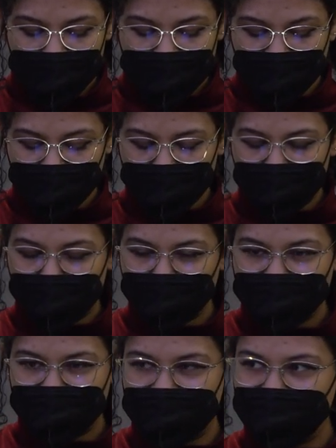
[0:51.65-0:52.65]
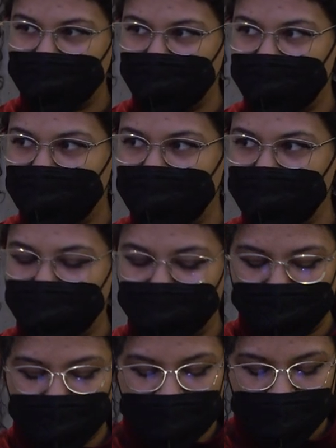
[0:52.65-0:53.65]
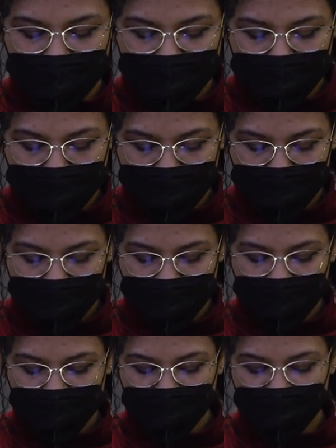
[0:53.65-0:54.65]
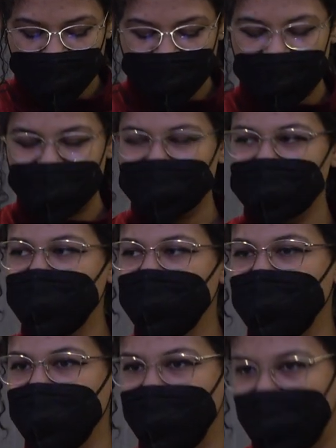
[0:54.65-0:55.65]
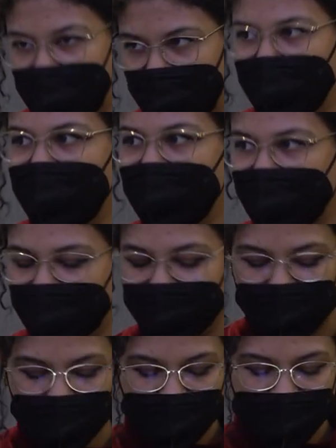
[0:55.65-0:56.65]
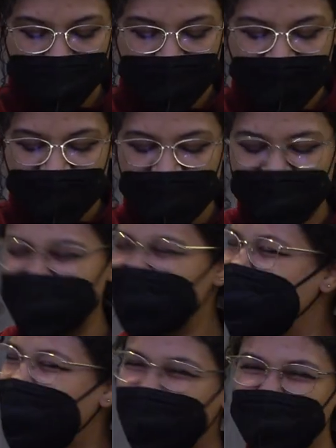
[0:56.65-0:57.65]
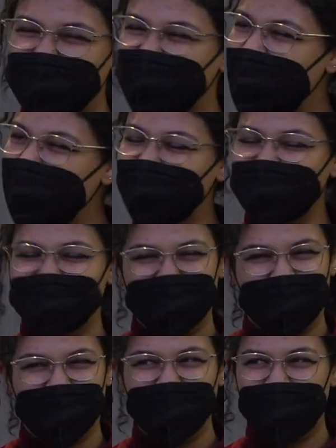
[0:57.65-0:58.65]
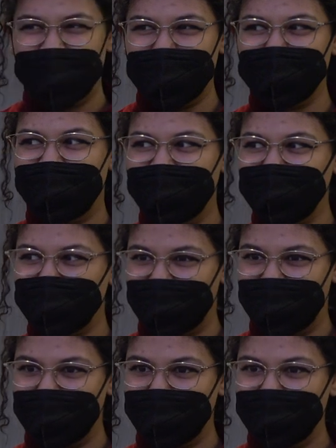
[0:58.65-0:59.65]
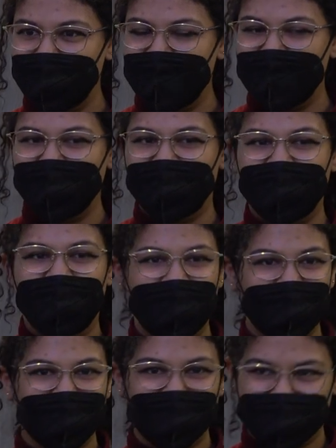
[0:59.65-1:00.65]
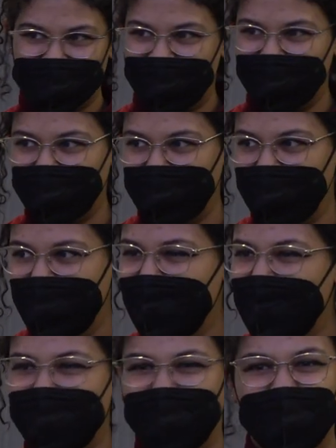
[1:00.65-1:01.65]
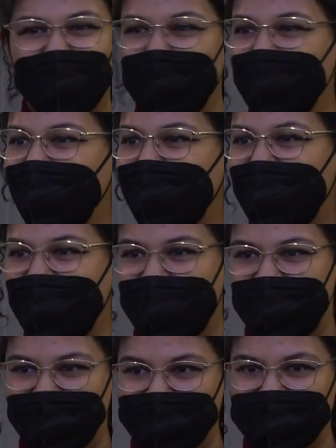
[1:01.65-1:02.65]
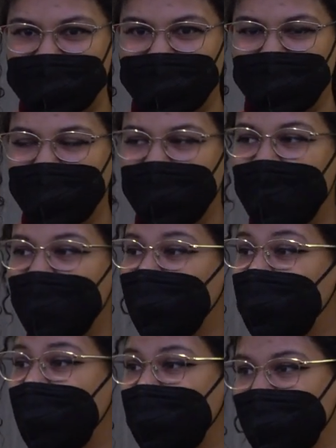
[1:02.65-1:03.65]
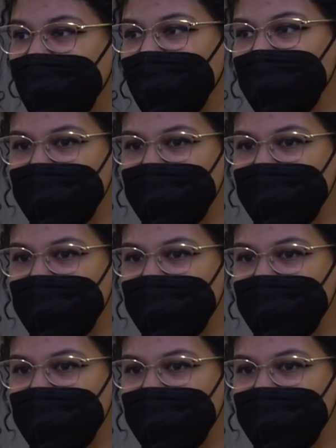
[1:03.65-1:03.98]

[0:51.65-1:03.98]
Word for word: that you can almost taste the words she holds back. She says, "Darling." It is an understatement to say I hate my job, that I hate the cycle, my own finality. And she takes another